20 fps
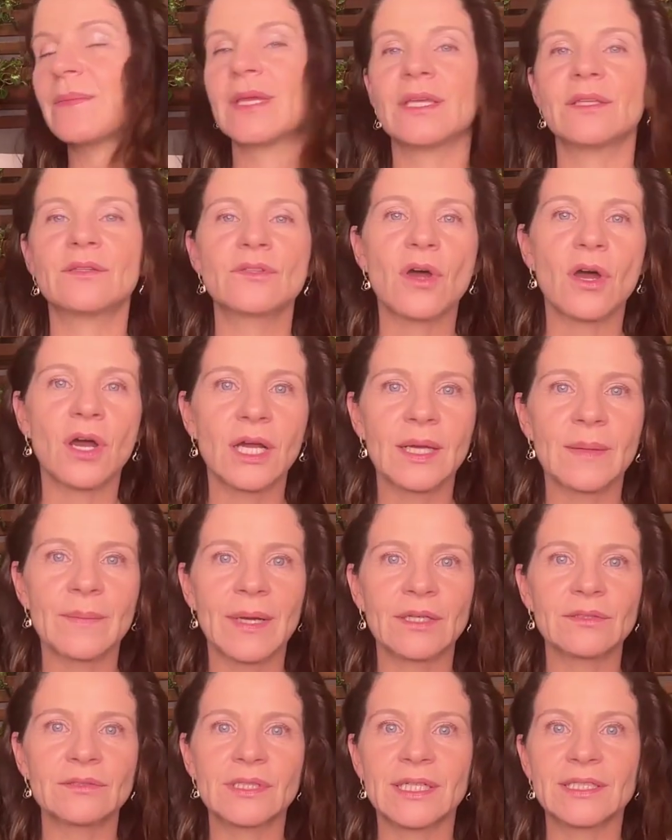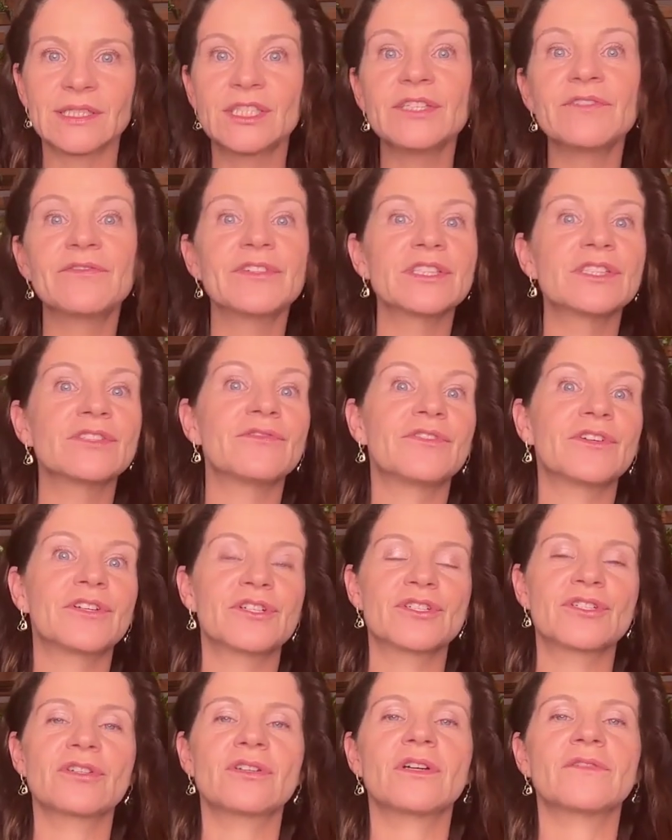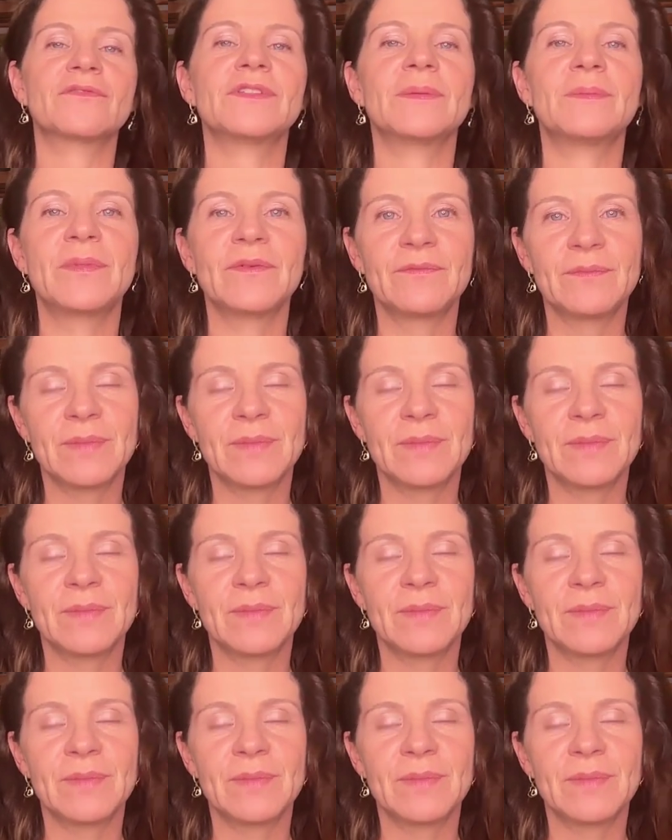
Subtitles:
may talk about a different version of the